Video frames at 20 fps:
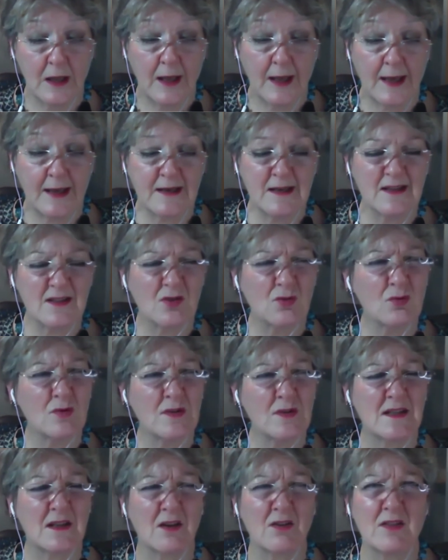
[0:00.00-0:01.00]
And it's
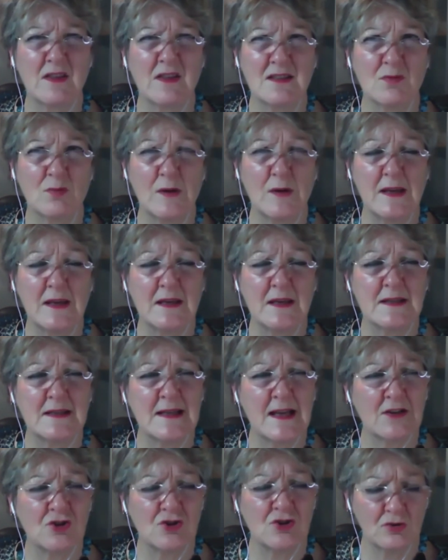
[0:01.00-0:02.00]
also this week is
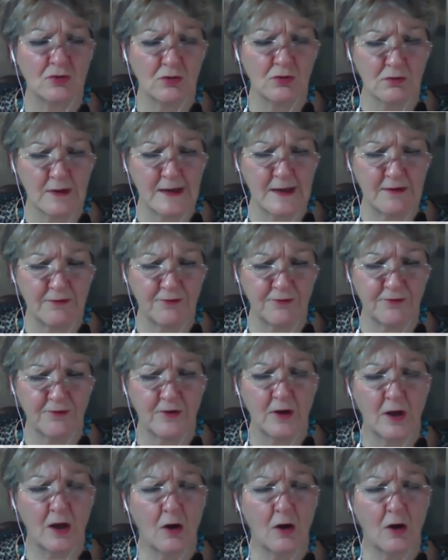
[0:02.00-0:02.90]
National Grief